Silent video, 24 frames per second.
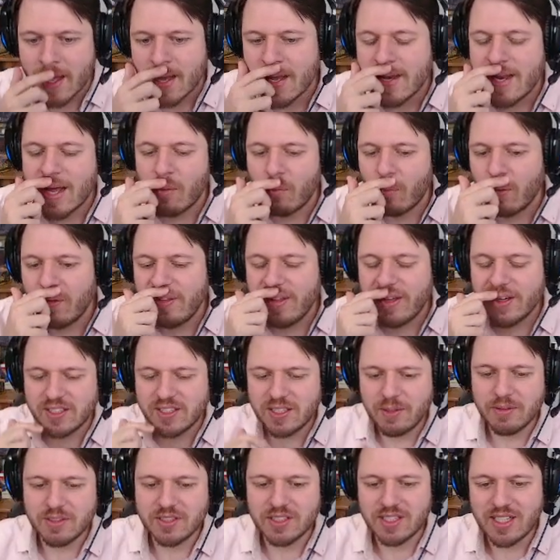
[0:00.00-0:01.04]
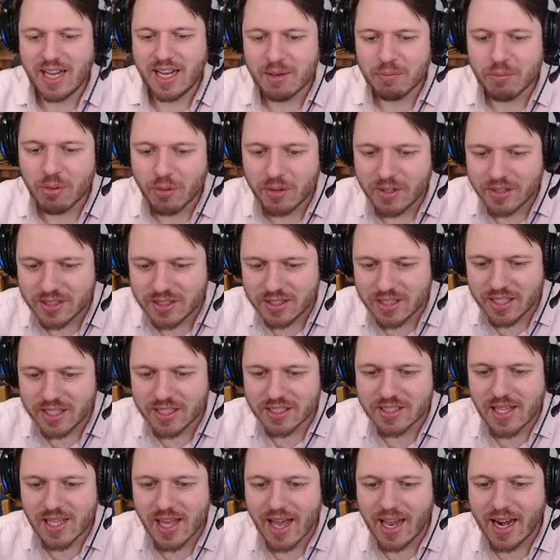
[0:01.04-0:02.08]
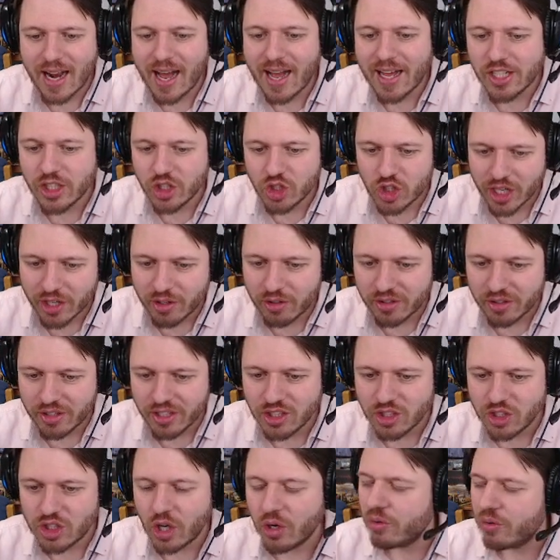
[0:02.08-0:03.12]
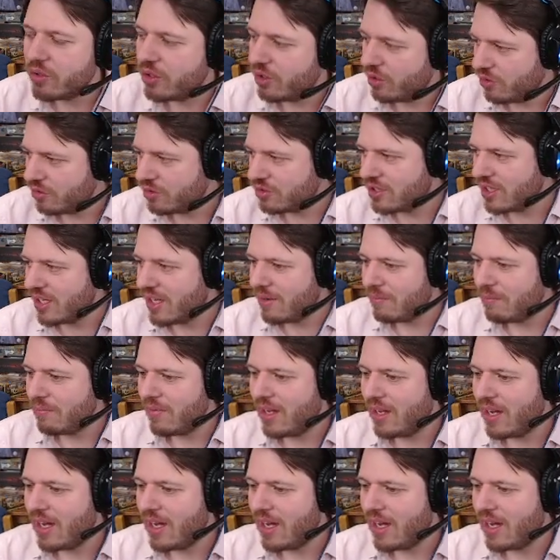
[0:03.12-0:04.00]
Now, one thing I'll say about snap points is that I generally don't use them